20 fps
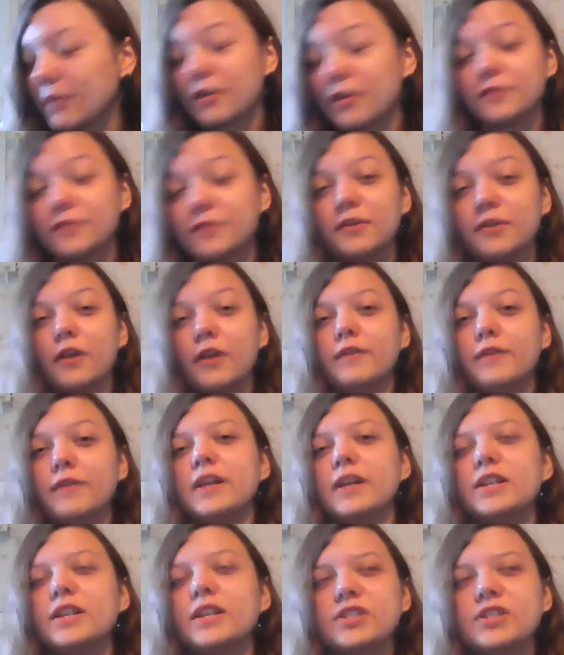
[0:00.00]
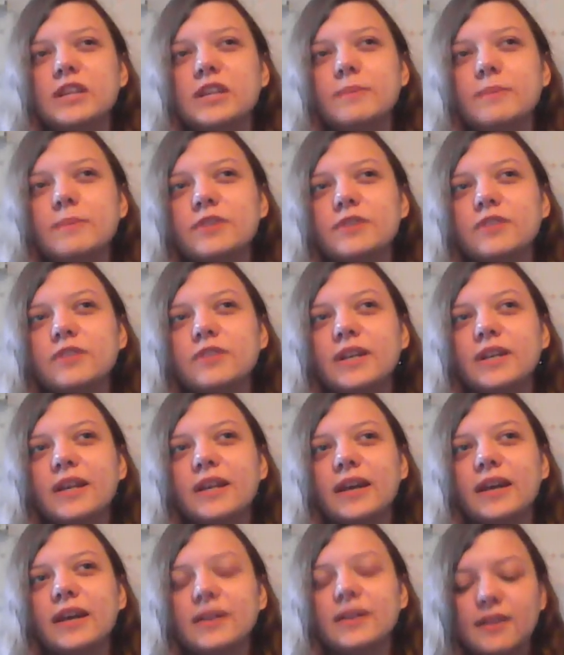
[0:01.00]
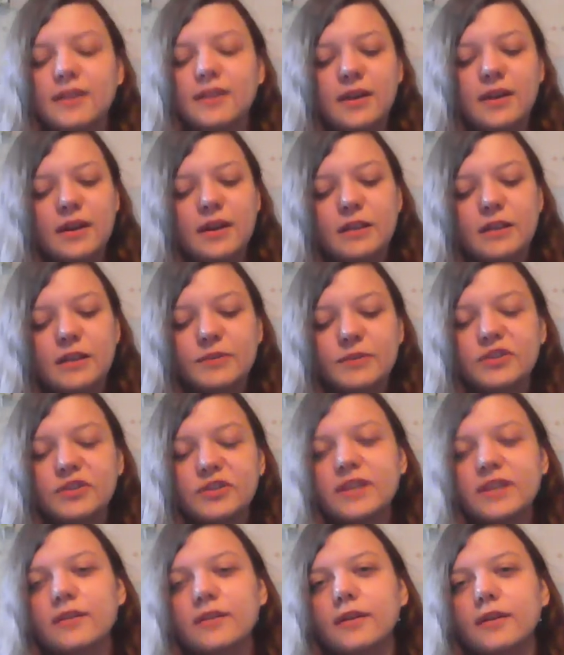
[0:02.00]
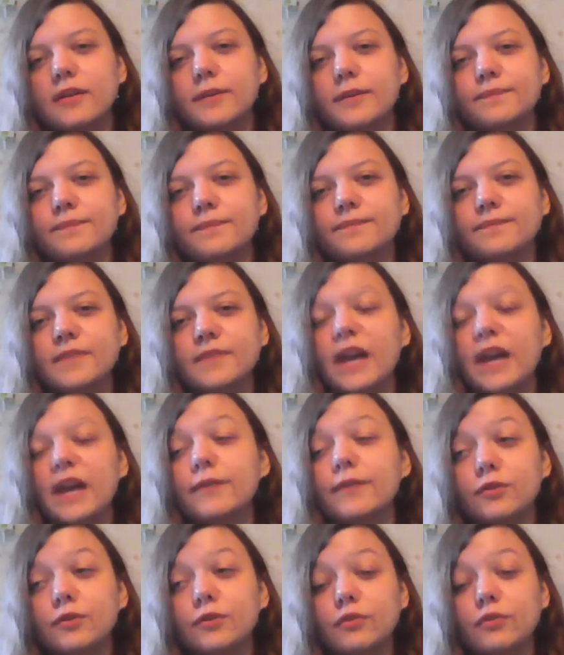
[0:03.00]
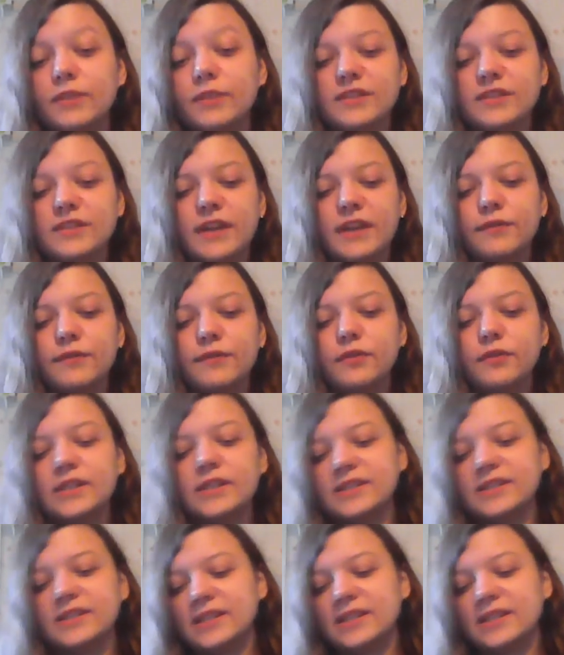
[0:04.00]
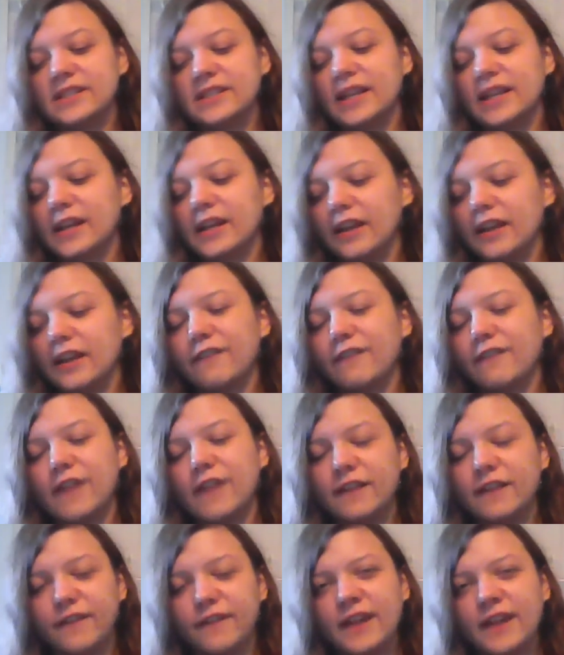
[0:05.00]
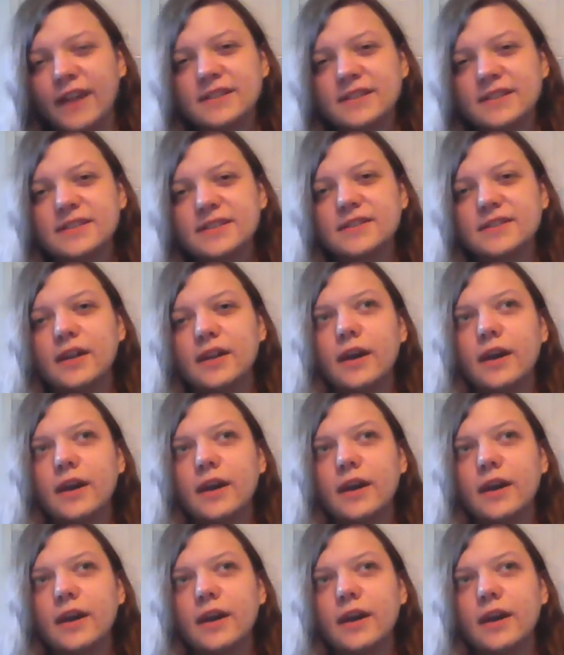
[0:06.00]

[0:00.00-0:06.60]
do a lot of English, especially the afternoon, because the afternoon it's like an advanced